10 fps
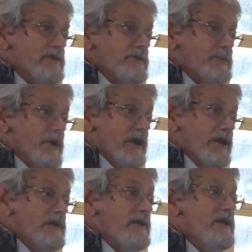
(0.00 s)
in the
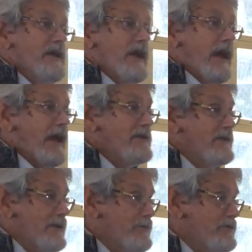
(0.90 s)
brain and
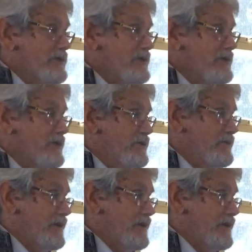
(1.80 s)
damaging the nerve